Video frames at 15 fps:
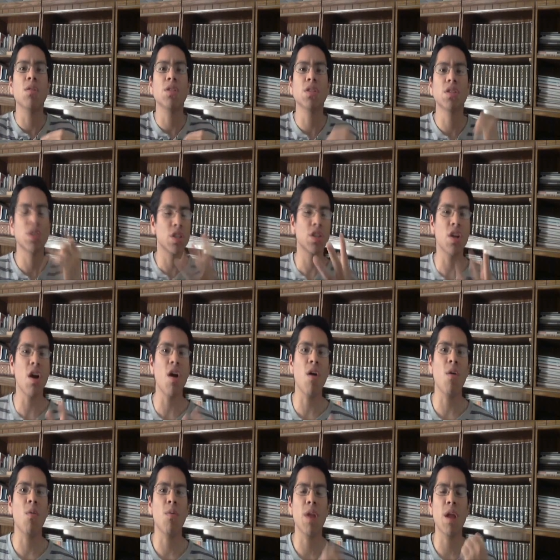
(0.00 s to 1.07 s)
Just
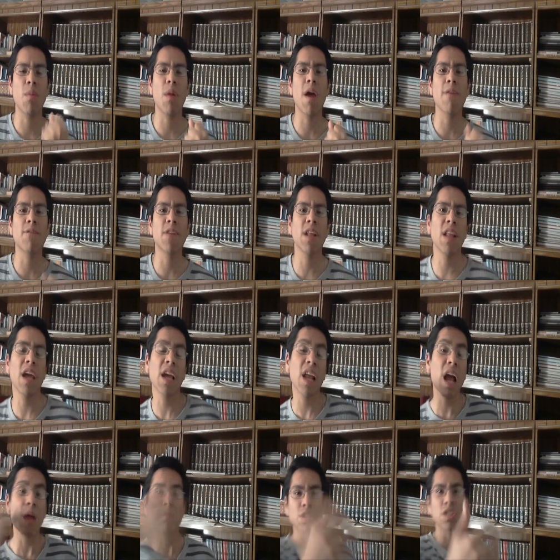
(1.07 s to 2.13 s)
go. Whenever I feel like
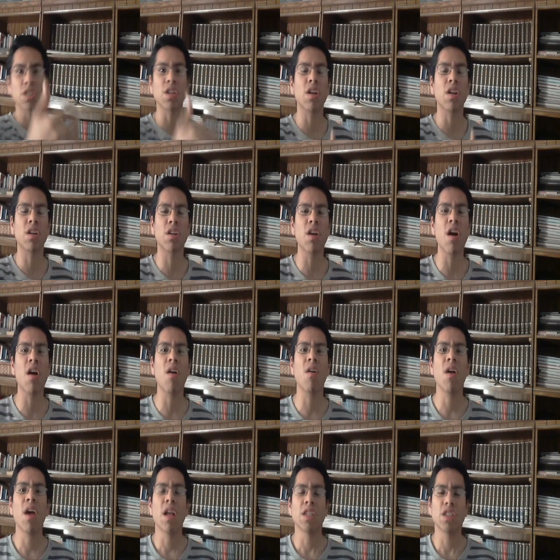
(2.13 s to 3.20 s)
it, I'm just going to go.